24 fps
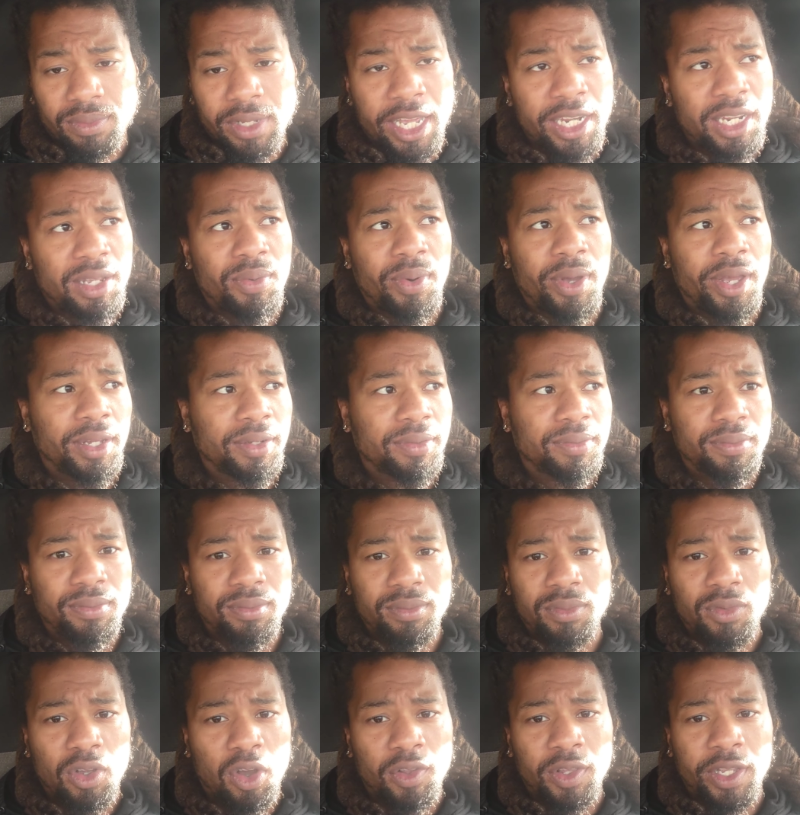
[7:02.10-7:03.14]
Anyway,
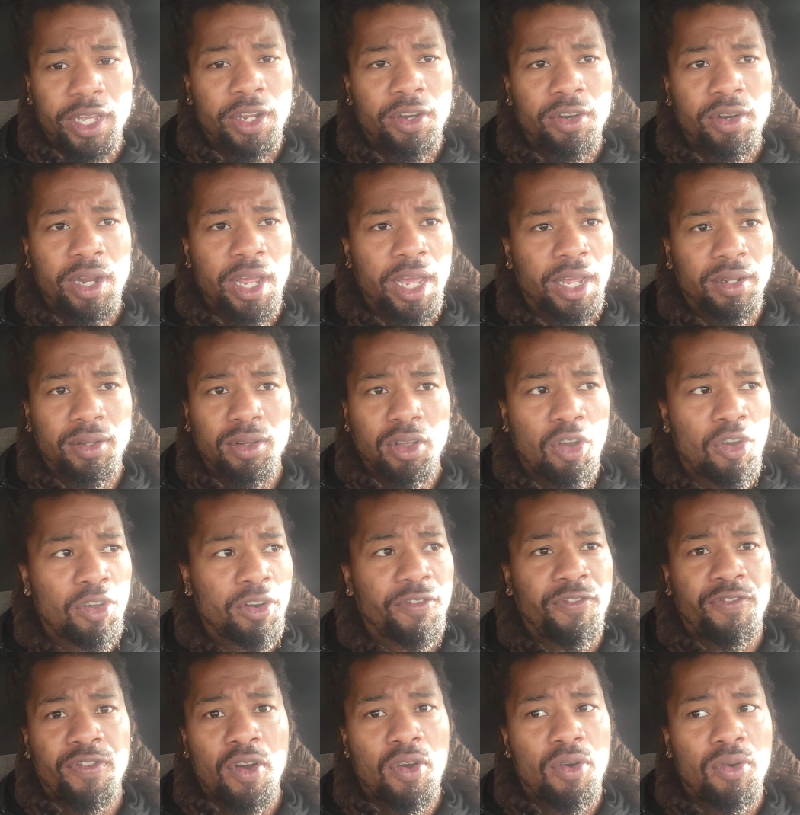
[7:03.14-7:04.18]
on the internet, on
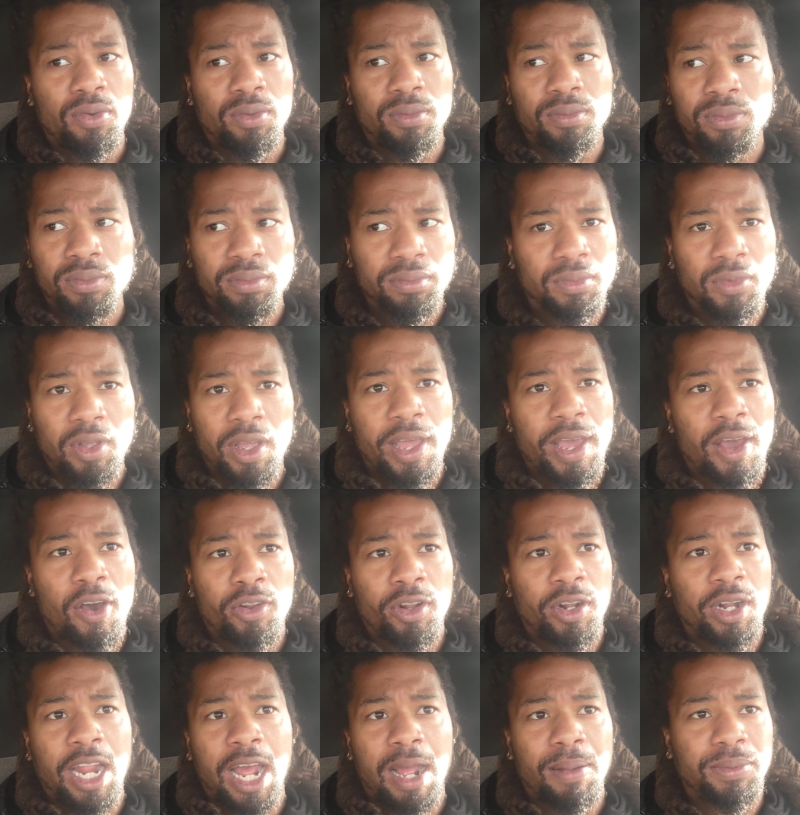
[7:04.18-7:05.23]
the phone,
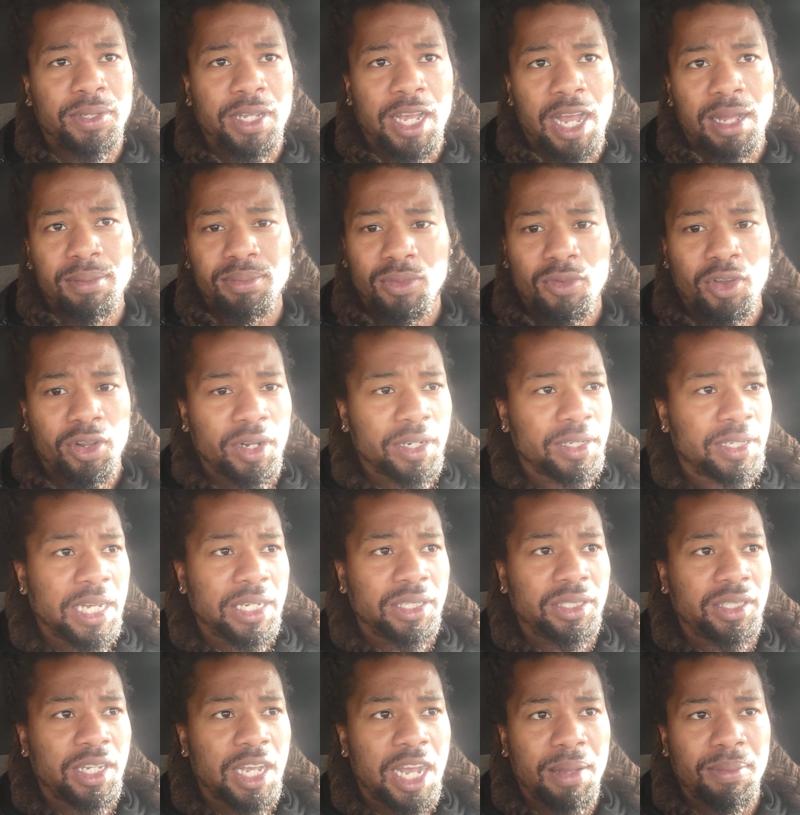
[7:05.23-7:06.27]
on a laptop, on a
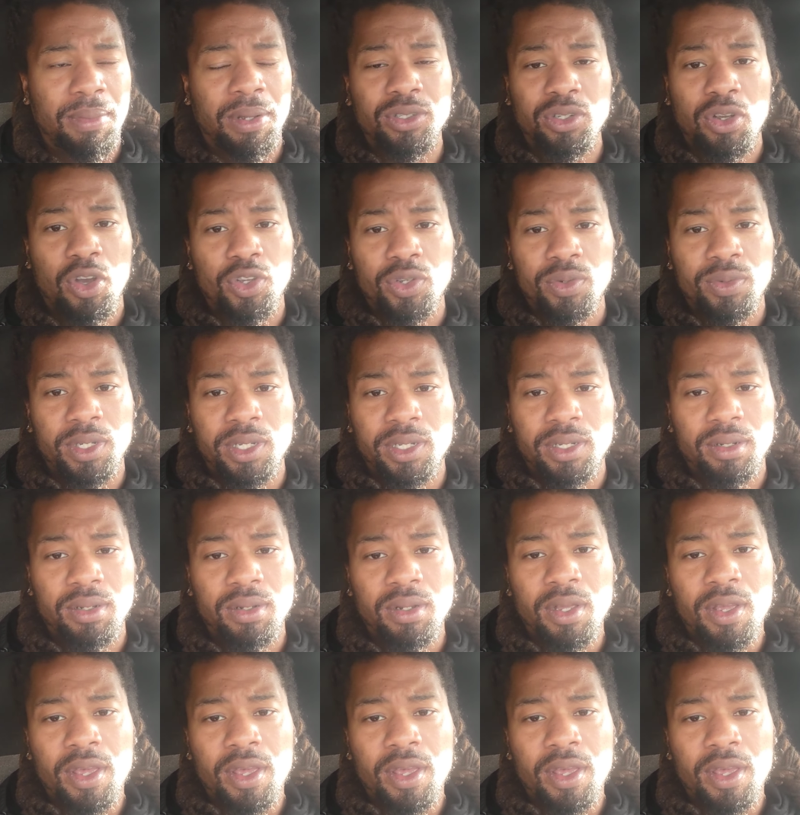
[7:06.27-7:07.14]
desktop, that's all you need.